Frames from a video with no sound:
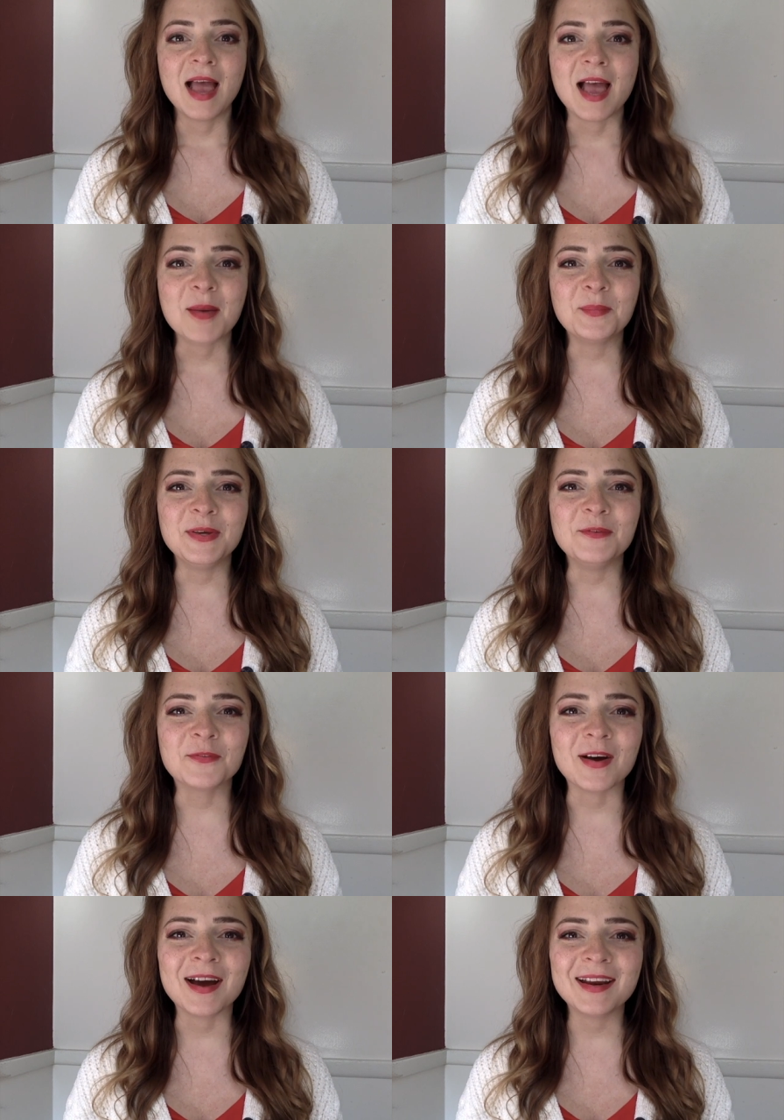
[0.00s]
Happy
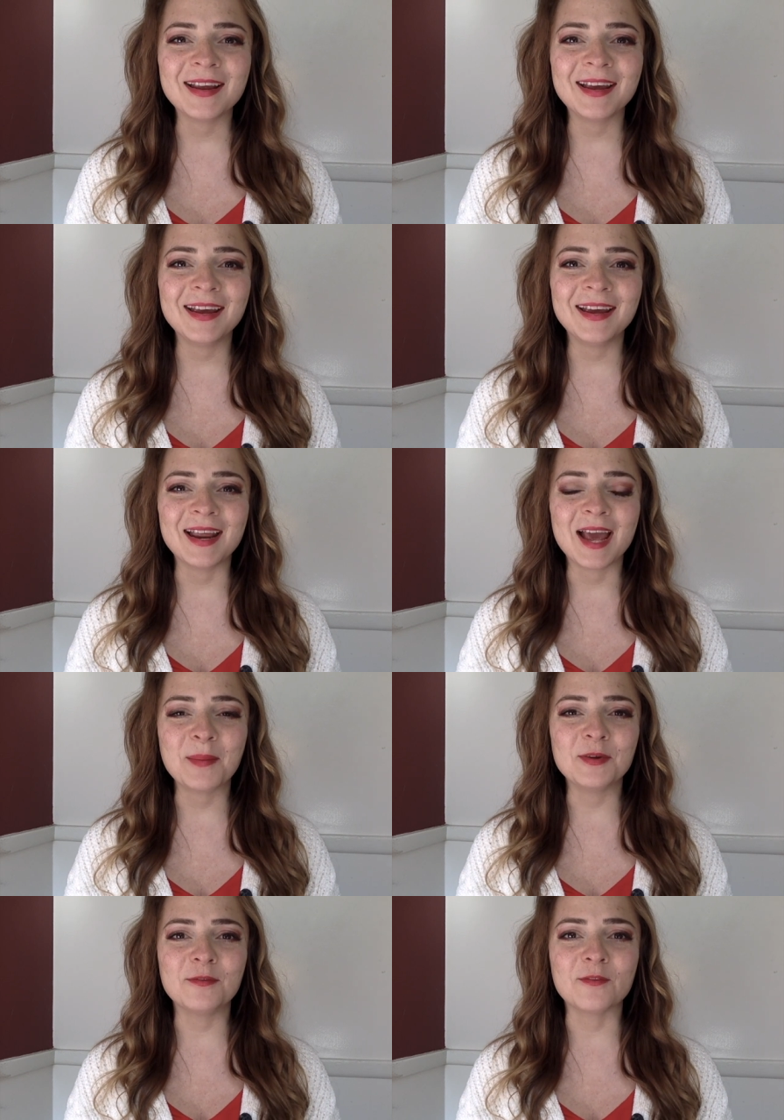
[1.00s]
Friday and
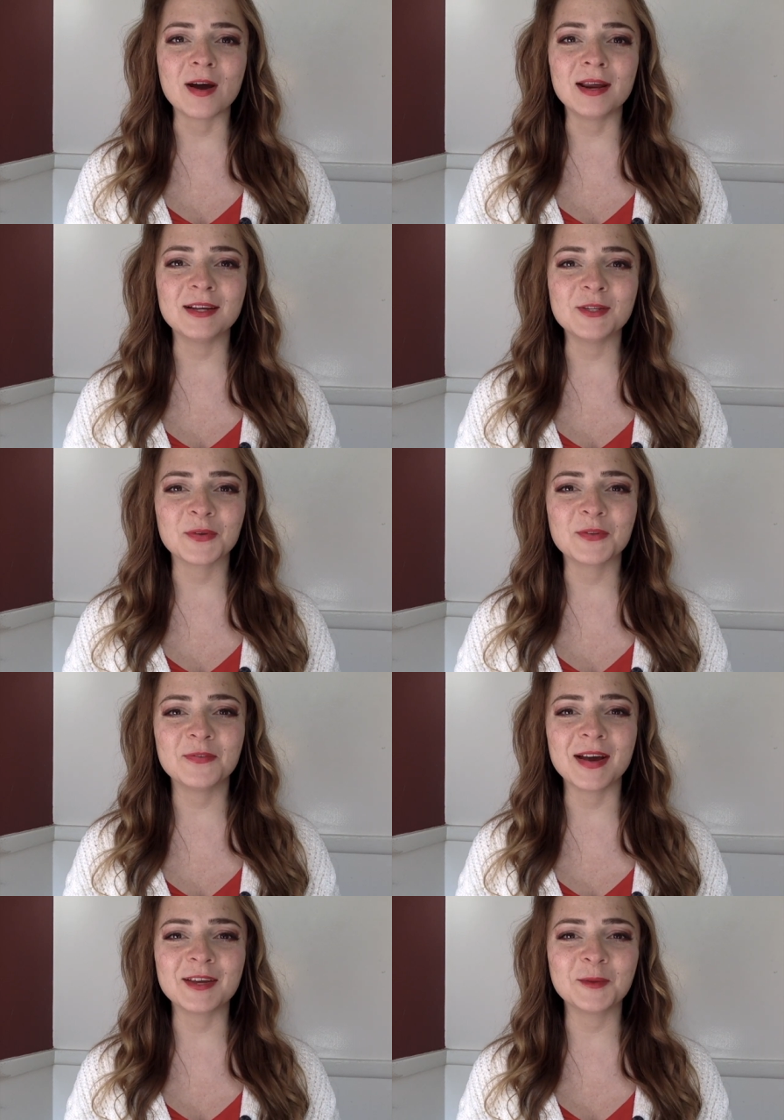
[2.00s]
happy Fridays with
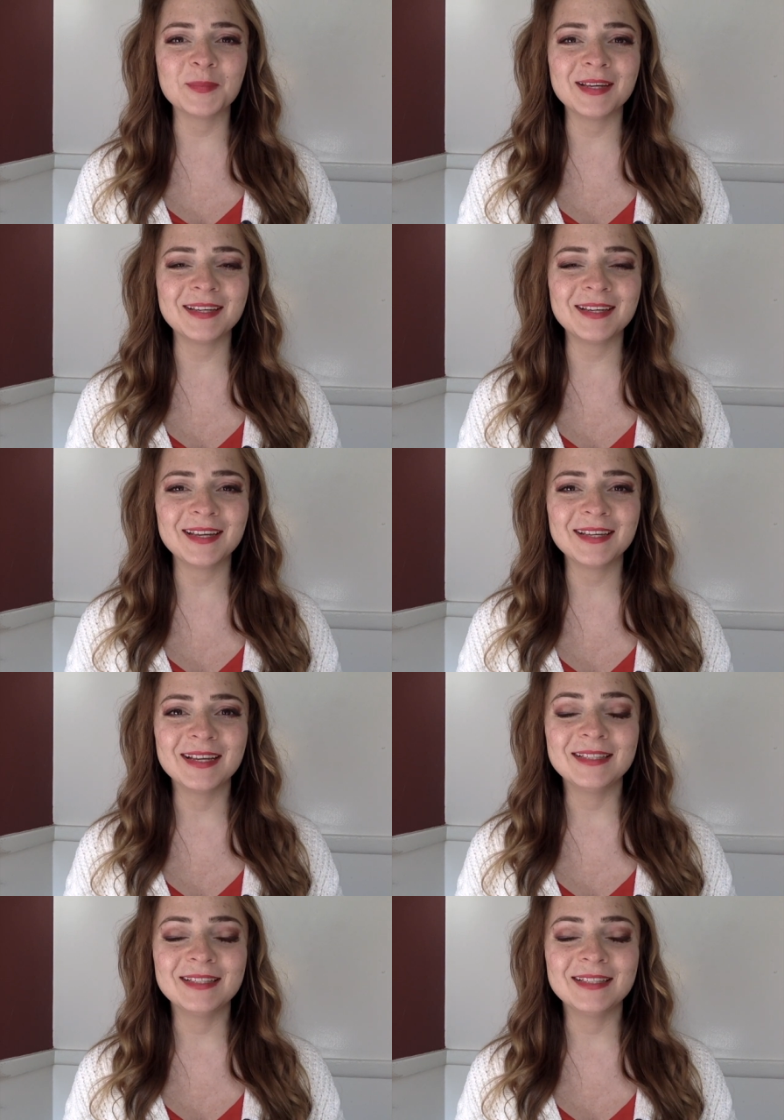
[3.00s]
Fidelman.